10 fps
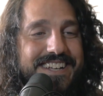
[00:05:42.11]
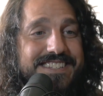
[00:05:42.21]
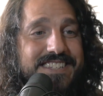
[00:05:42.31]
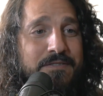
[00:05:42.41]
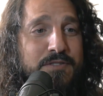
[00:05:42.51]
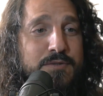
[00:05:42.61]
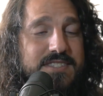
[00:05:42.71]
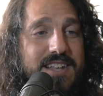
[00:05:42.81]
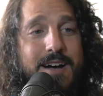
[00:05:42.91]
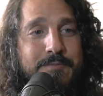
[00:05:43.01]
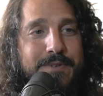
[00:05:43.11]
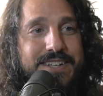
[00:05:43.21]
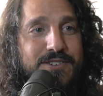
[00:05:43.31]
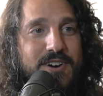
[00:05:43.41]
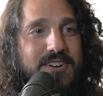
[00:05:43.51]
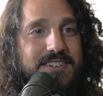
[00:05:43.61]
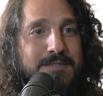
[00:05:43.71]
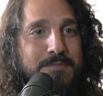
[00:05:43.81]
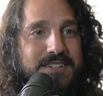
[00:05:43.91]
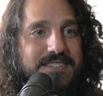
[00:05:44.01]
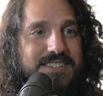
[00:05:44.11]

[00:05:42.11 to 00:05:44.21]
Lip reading: is if you stop in your car in the middle